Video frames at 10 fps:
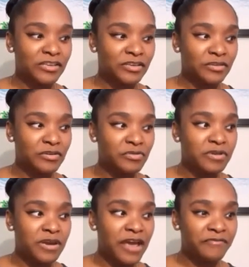you
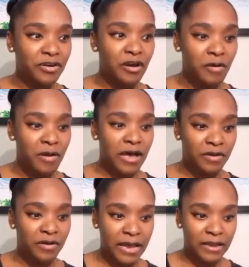never know how
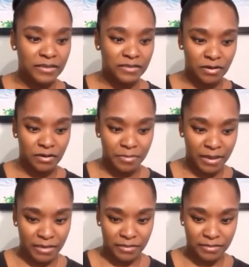God is going to
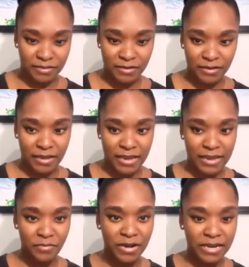bless.
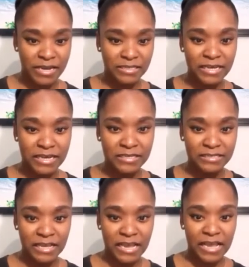And when He does,
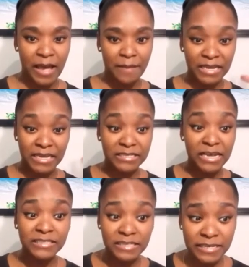I mean, He
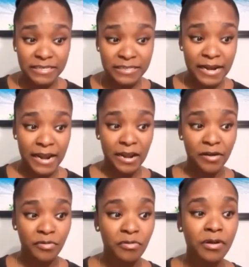does it decent and
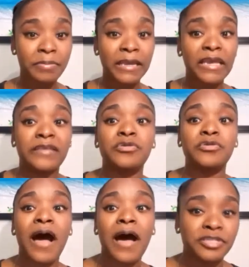in order, but He gives you
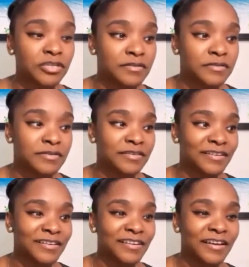options.
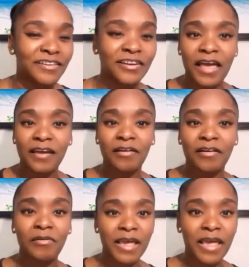And you're like,
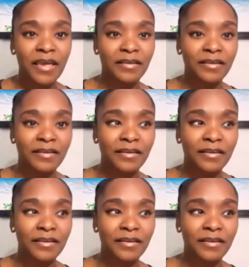okay. Mm-hmm.